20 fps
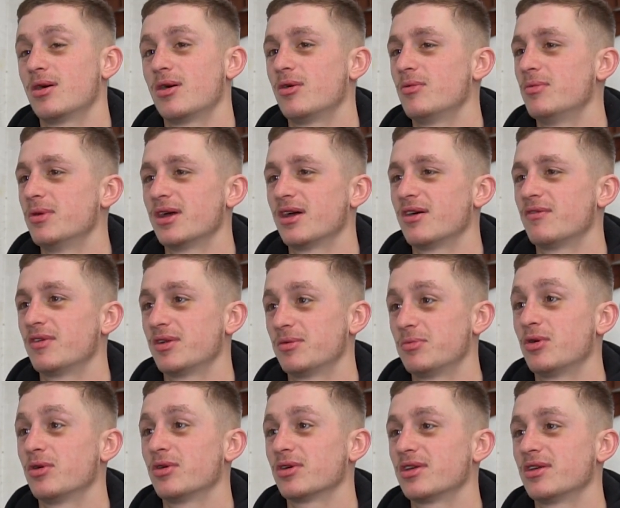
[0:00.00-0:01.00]
Oh mate, I've had a
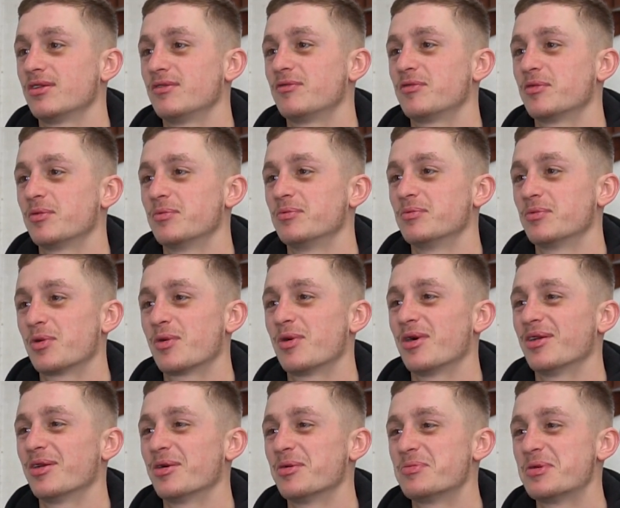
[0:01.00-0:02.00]
bollock in from
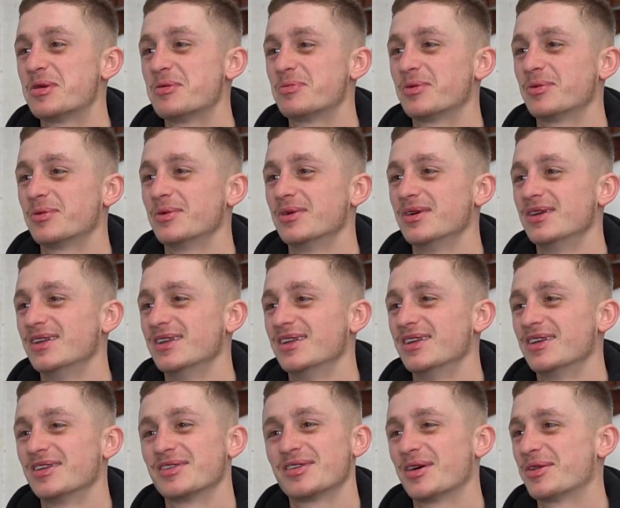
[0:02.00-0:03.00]
quite a lot of people,
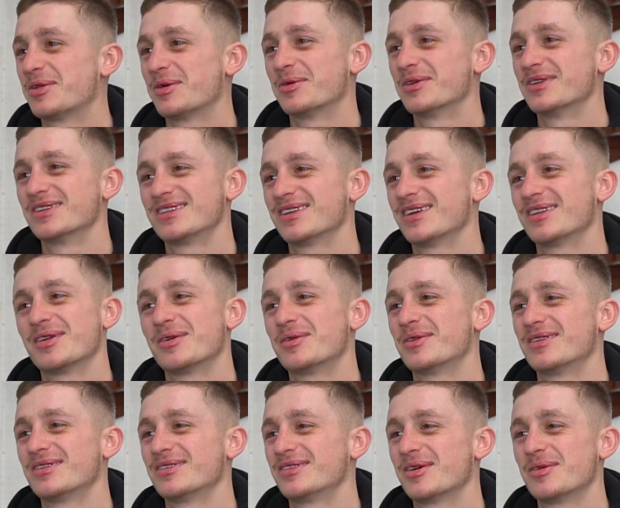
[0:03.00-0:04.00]
so I don't want
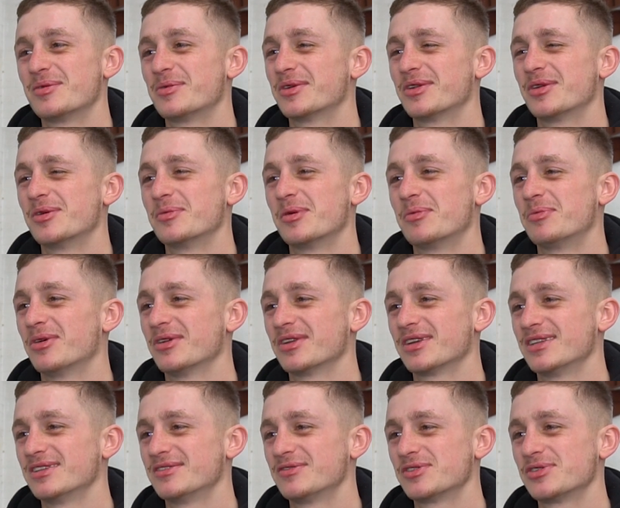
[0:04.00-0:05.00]
to know more
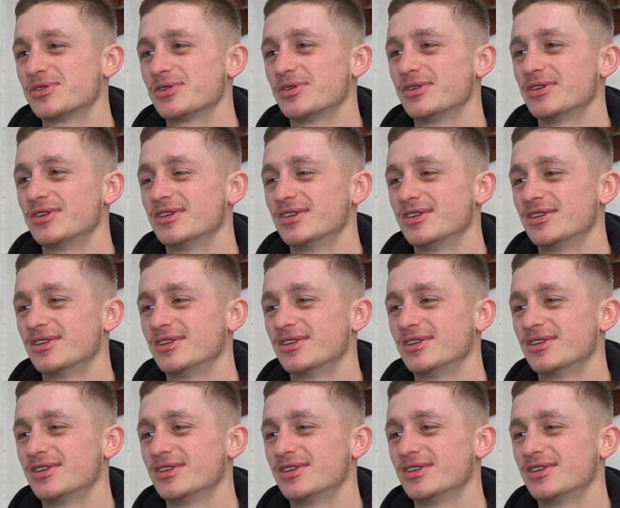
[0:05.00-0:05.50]
bollockings for sure.